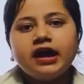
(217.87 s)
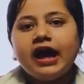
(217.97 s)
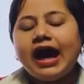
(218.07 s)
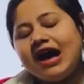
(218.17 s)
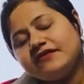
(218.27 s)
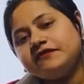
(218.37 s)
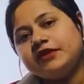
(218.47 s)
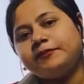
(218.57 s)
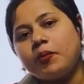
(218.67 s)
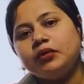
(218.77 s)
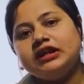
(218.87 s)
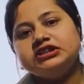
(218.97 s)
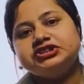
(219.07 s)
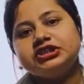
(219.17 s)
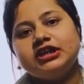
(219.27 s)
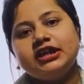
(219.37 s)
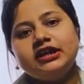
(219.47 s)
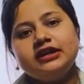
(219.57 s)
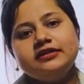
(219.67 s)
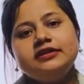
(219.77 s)
half of the
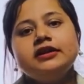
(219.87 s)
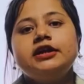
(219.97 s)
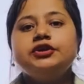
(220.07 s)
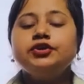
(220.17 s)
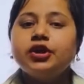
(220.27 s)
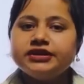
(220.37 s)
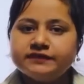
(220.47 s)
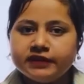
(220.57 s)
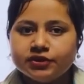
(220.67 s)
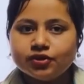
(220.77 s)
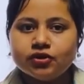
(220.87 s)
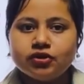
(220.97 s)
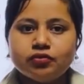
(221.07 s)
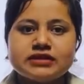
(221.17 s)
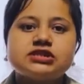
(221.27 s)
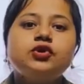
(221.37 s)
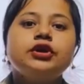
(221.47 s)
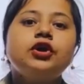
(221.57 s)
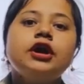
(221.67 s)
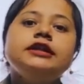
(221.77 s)
population do not even know what's
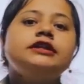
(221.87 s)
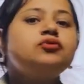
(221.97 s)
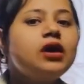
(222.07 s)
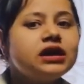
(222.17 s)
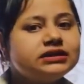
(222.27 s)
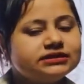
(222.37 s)
going on in the world.